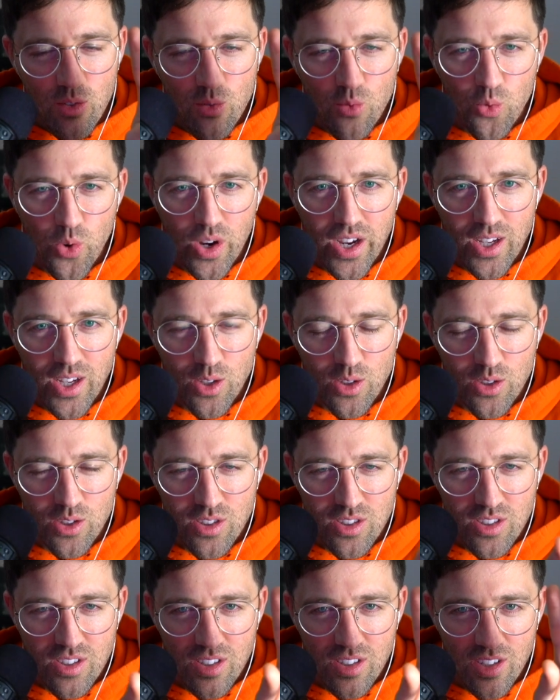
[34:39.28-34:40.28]

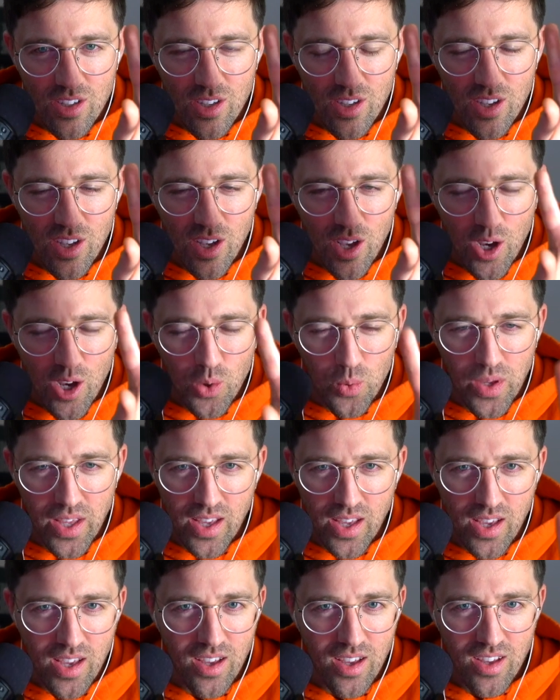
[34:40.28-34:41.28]
reels a week,
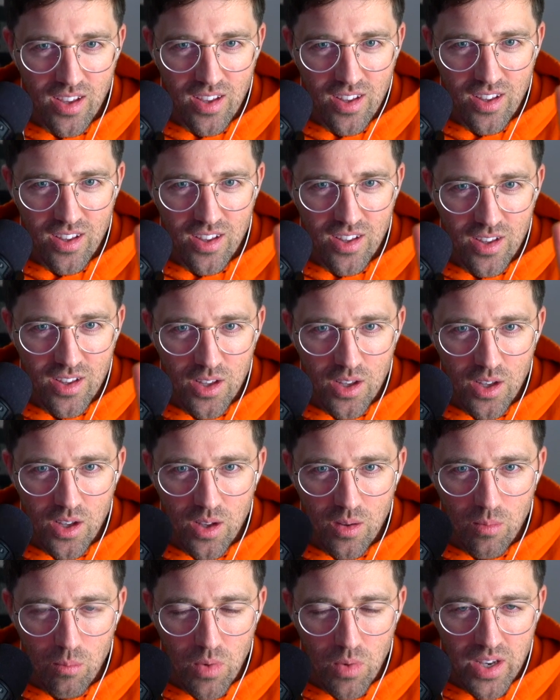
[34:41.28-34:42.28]

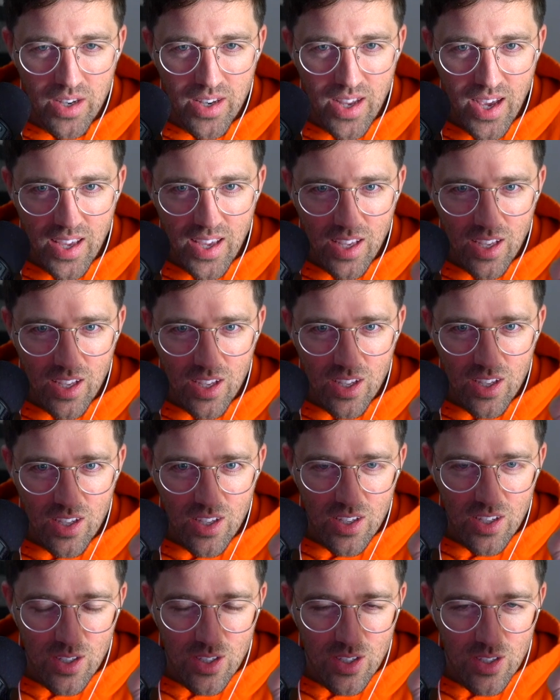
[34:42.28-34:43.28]
Monday,
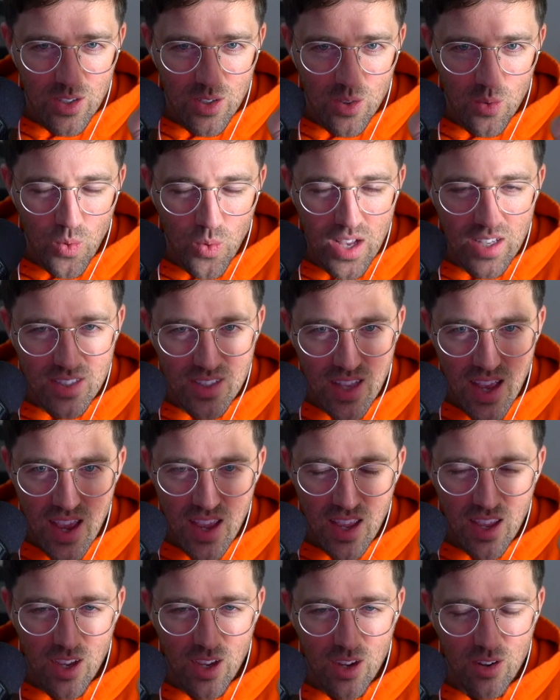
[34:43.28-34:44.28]
Wednesday,
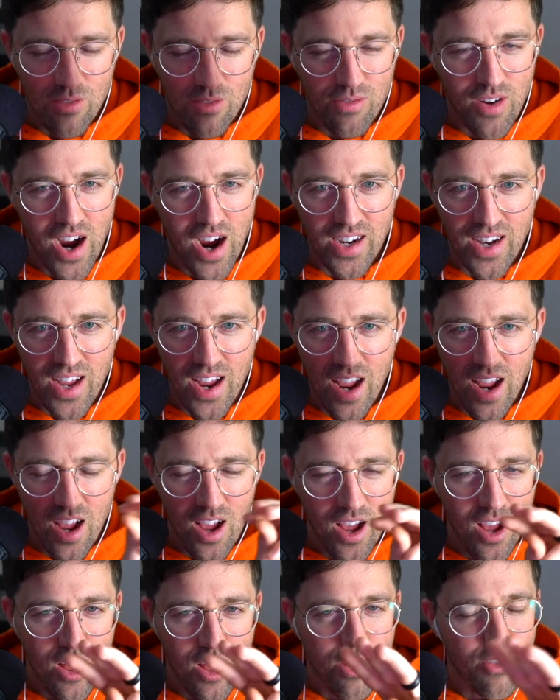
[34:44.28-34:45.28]
Friday.
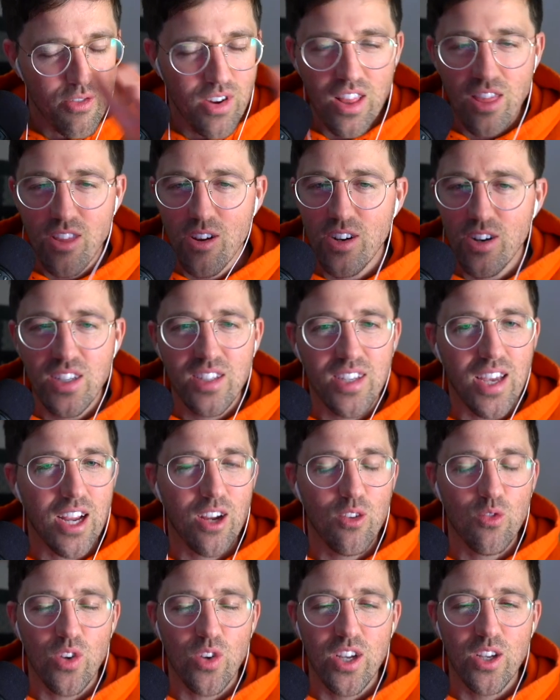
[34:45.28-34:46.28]
Three 30
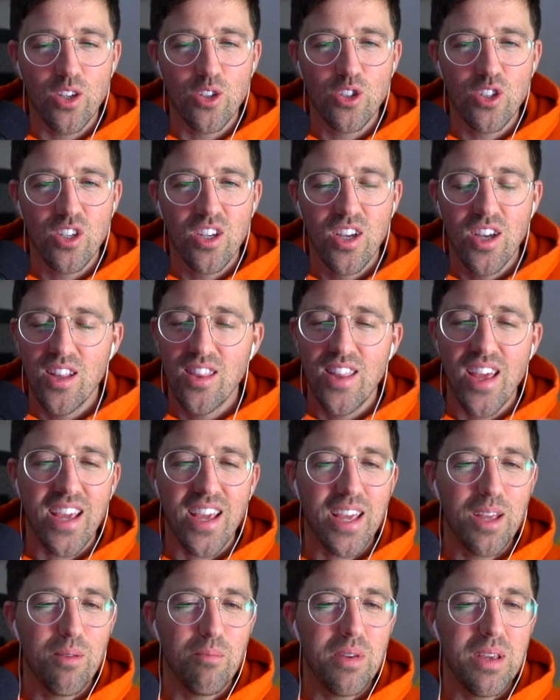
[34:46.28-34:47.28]
second reels. They
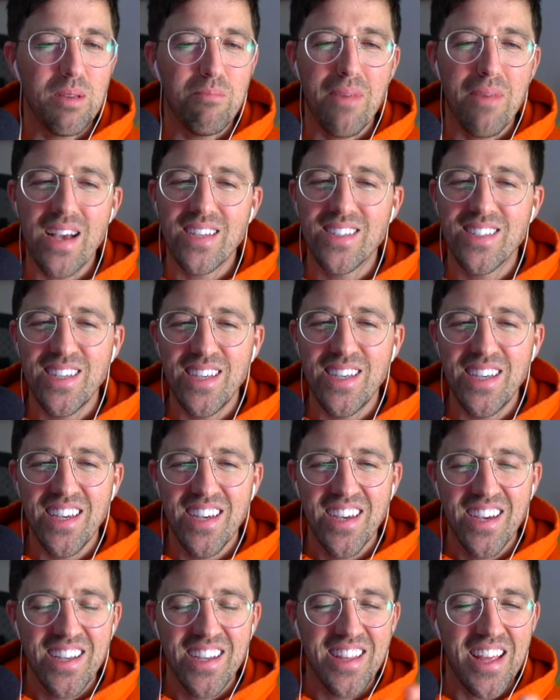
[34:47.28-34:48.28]
can be messy.
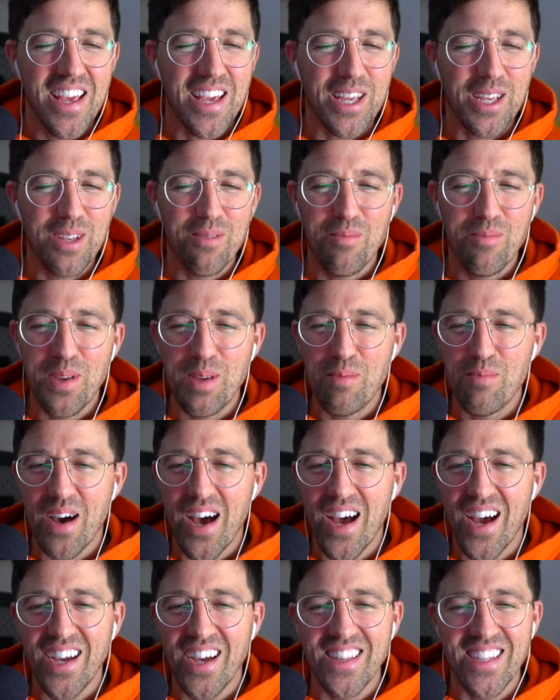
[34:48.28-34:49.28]
They can be
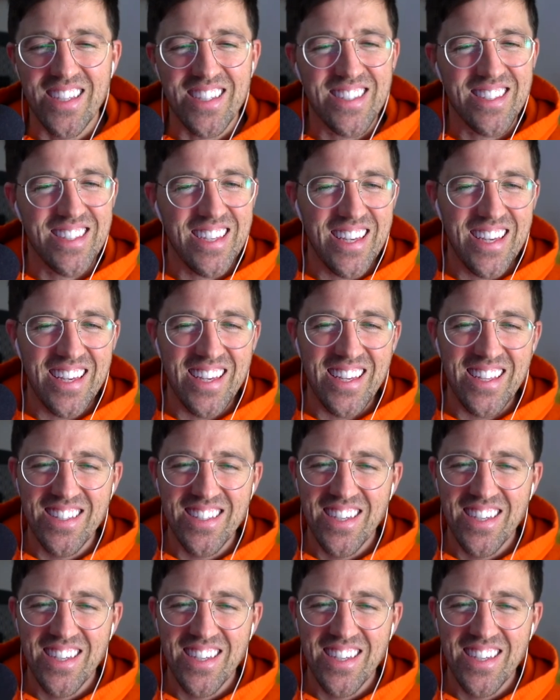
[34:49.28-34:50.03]
behind the scenes.